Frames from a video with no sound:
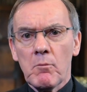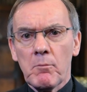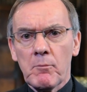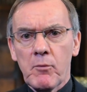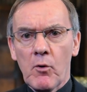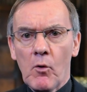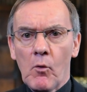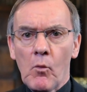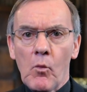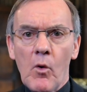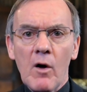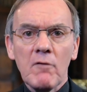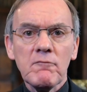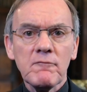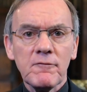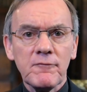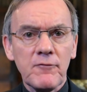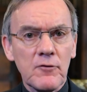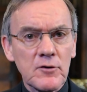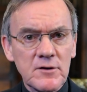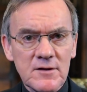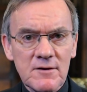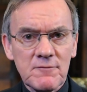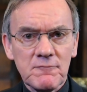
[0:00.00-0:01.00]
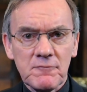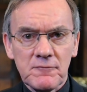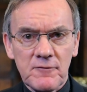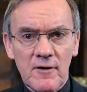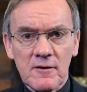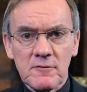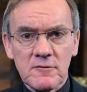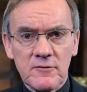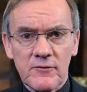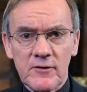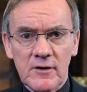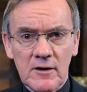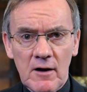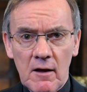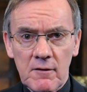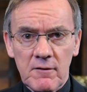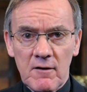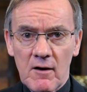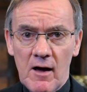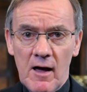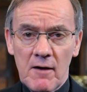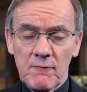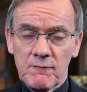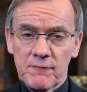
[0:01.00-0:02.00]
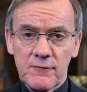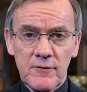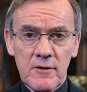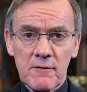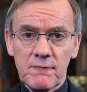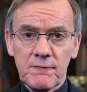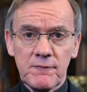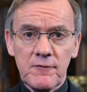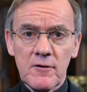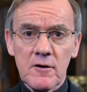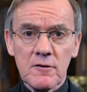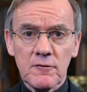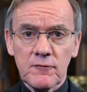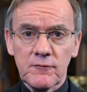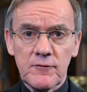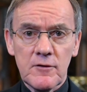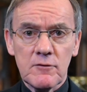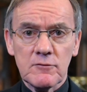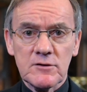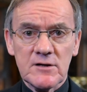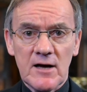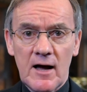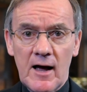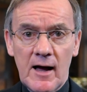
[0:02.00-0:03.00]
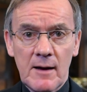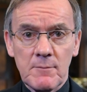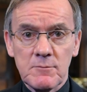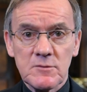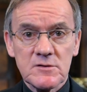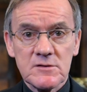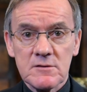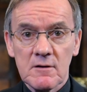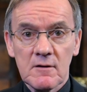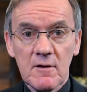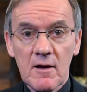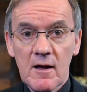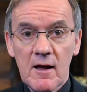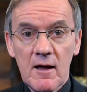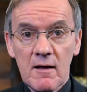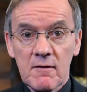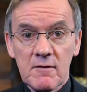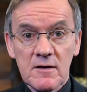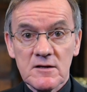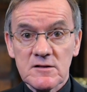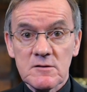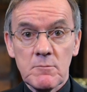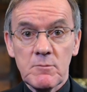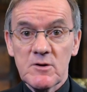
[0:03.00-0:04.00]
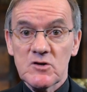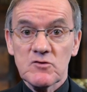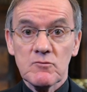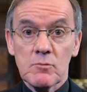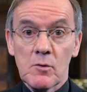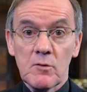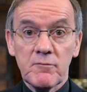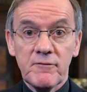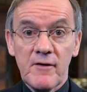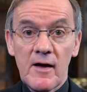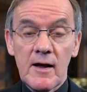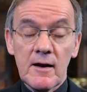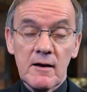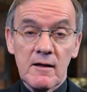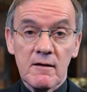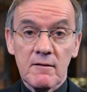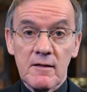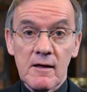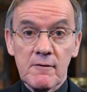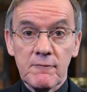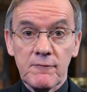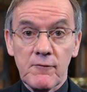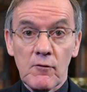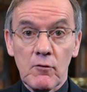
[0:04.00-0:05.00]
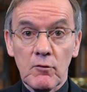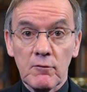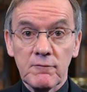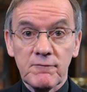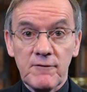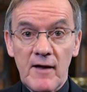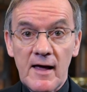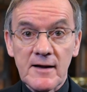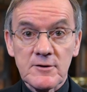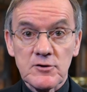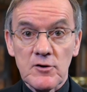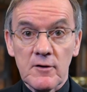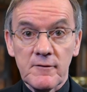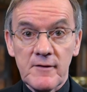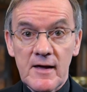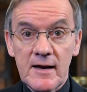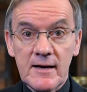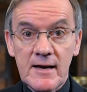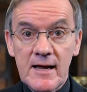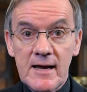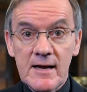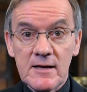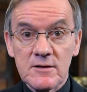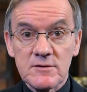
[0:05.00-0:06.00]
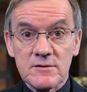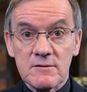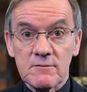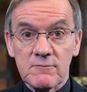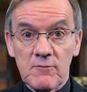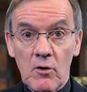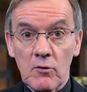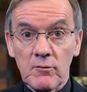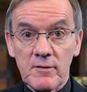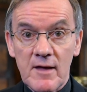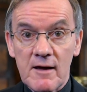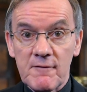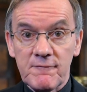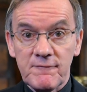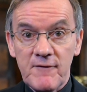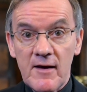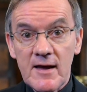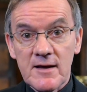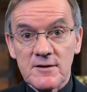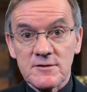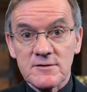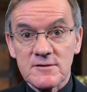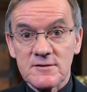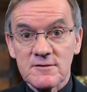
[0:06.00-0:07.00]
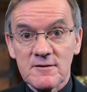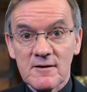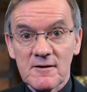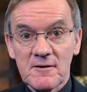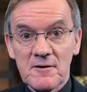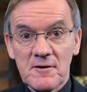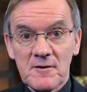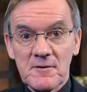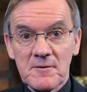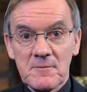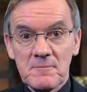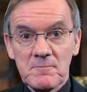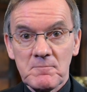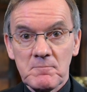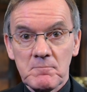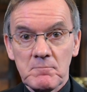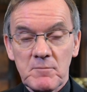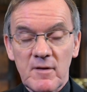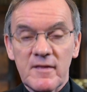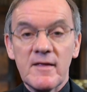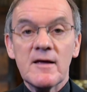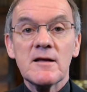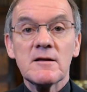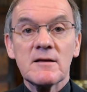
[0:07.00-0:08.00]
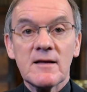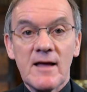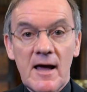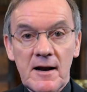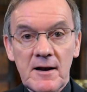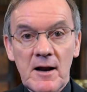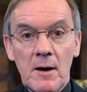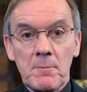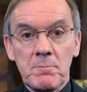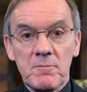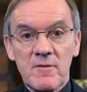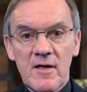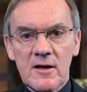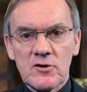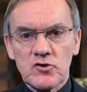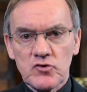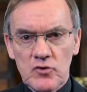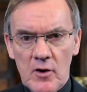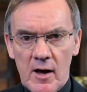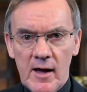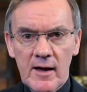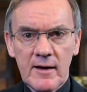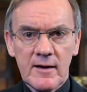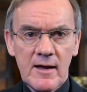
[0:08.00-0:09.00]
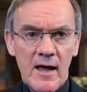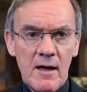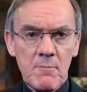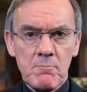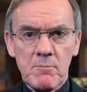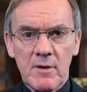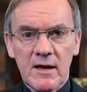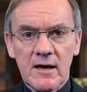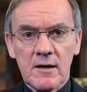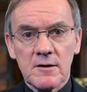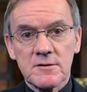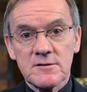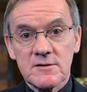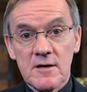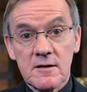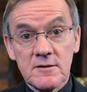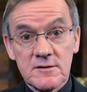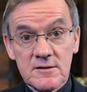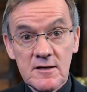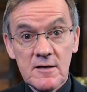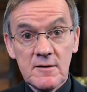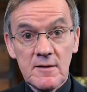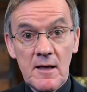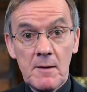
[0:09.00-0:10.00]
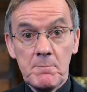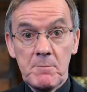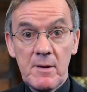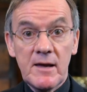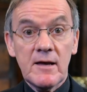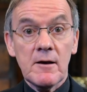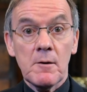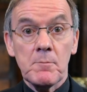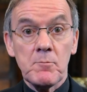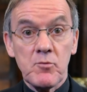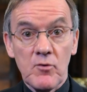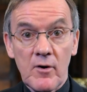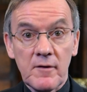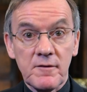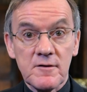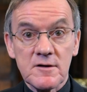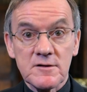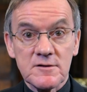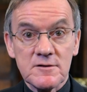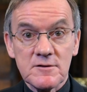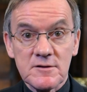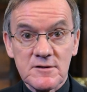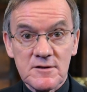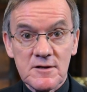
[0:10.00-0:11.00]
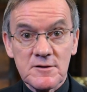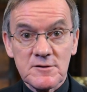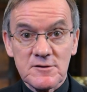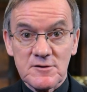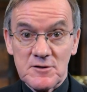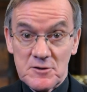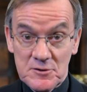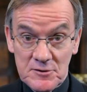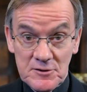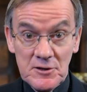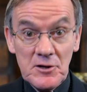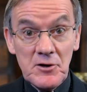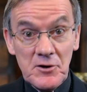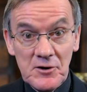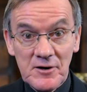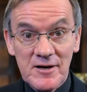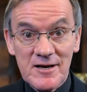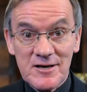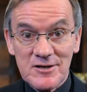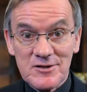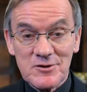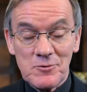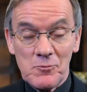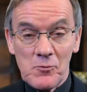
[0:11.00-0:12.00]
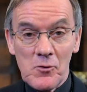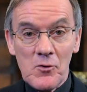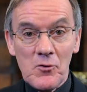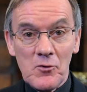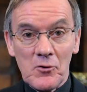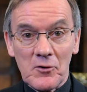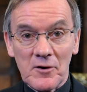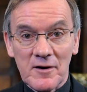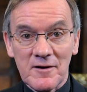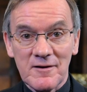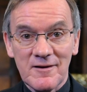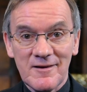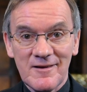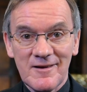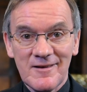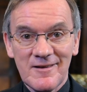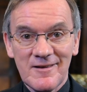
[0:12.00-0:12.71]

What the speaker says: put one foot in front of another, and for the first few times, it's a miserable failure. They fall flat on their knees and on their face. But they get up and they try again because they see their bigger brothers and sisters learning to walk.